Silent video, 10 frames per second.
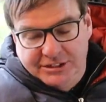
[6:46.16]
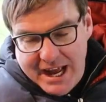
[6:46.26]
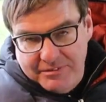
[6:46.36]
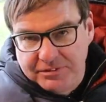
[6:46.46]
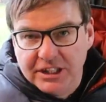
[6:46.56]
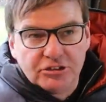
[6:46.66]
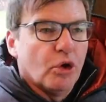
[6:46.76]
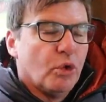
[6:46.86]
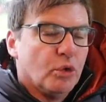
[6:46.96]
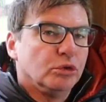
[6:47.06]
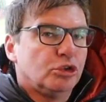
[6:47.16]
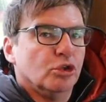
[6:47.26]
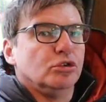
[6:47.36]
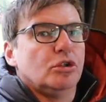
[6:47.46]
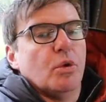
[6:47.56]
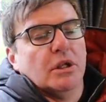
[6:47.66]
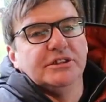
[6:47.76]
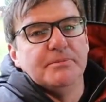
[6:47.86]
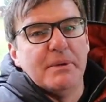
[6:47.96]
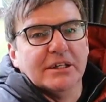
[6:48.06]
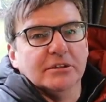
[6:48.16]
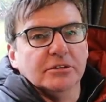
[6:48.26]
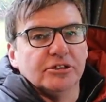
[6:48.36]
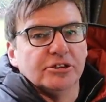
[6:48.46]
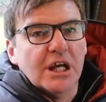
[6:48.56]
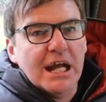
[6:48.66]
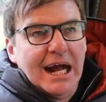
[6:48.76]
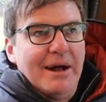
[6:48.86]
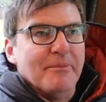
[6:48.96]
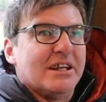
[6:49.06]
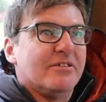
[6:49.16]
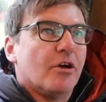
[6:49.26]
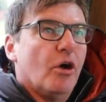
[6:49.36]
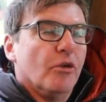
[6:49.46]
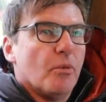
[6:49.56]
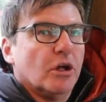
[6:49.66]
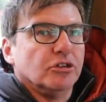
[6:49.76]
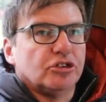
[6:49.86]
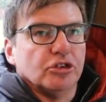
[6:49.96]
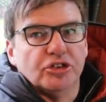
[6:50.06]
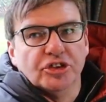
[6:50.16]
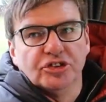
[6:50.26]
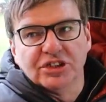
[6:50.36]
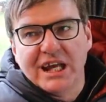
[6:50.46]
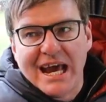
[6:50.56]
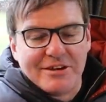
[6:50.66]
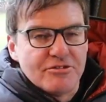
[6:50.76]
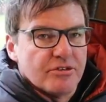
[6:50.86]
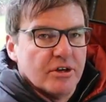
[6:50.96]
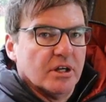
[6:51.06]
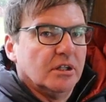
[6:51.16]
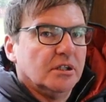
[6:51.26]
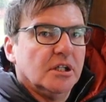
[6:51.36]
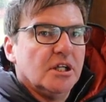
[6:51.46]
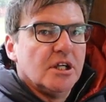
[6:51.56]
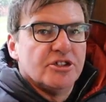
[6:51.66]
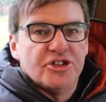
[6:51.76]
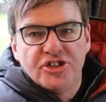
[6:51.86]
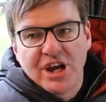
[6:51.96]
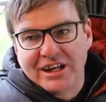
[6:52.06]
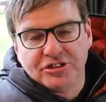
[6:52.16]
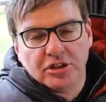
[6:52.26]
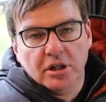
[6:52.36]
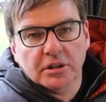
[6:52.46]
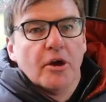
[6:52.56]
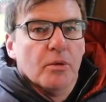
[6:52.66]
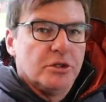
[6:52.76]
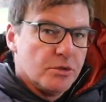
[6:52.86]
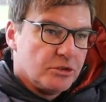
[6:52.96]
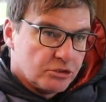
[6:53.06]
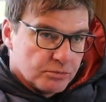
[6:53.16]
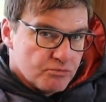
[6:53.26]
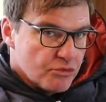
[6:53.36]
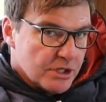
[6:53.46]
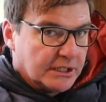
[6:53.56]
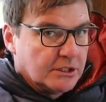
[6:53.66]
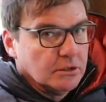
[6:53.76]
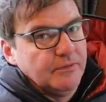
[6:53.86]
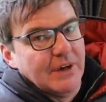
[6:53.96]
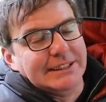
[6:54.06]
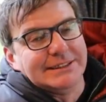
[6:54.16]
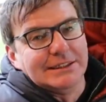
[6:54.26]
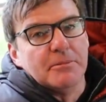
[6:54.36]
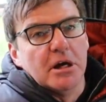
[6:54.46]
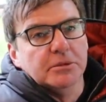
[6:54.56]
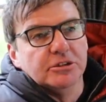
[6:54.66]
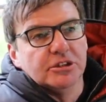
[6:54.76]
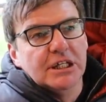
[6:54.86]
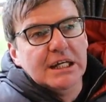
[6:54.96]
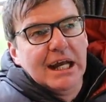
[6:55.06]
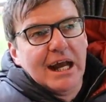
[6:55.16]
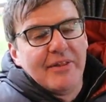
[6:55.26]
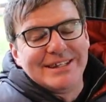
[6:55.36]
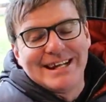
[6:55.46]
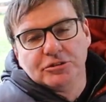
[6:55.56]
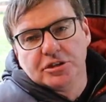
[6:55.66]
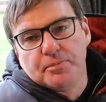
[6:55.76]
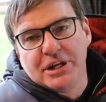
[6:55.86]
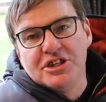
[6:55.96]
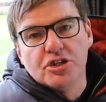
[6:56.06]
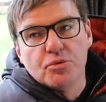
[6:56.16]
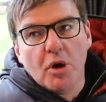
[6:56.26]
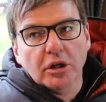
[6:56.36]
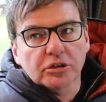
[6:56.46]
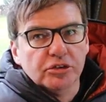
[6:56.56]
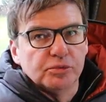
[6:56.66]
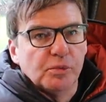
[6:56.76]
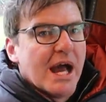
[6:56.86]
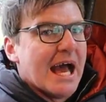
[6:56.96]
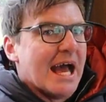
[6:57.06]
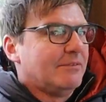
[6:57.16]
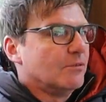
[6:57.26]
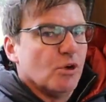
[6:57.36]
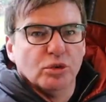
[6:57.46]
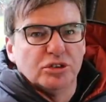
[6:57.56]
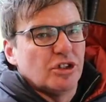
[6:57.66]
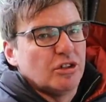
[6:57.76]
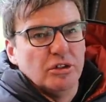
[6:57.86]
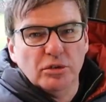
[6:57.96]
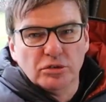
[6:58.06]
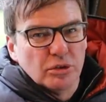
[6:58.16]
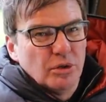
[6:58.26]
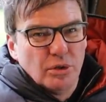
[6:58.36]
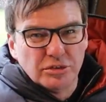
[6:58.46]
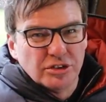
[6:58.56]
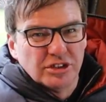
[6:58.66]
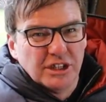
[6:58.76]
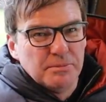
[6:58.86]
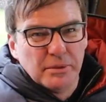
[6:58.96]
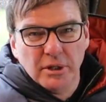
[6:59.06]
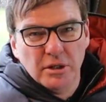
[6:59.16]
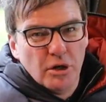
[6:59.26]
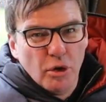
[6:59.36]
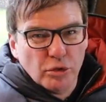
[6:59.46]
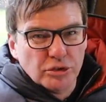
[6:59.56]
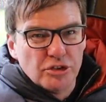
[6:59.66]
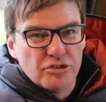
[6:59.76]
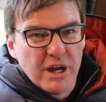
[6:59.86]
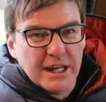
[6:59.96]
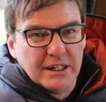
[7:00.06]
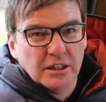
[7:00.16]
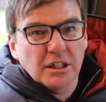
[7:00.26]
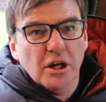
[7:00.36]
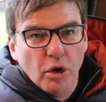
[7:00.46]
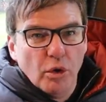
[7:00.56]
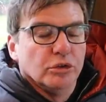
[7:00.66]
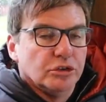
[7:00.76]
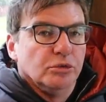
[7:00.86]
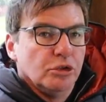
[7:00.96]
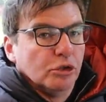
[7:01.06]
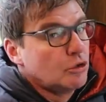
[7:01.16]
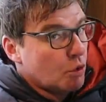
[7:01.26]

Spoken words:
Deathless, all good quality builds. And then you've got other ones such as Adra, Chasson, who are doing some really good vans at the moment. And then down to the British ones where Auto Cruise, Auto Sleeper, Auto Trail all do good